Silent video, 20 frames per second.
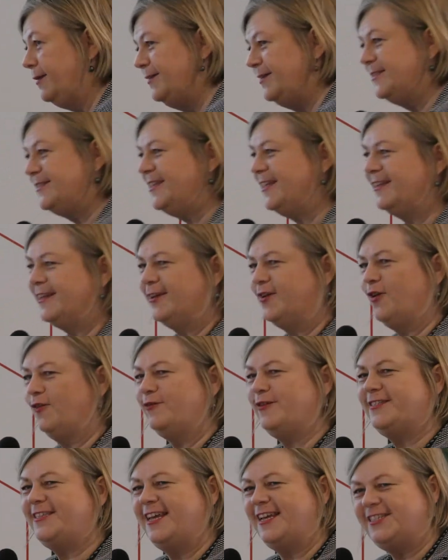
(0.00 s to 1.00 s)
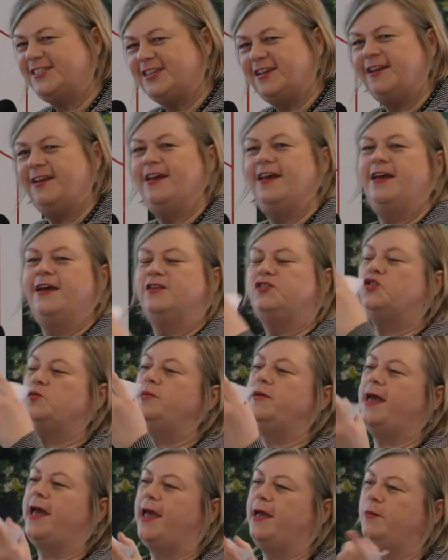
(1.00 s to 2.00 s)
this little conversation to
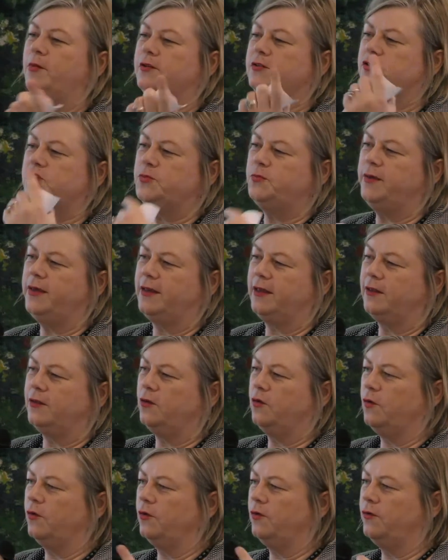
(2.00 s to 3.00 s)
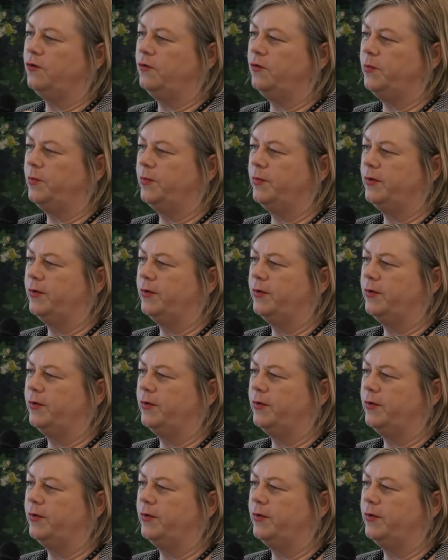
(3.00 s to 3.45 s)
be able to speak in the whole group.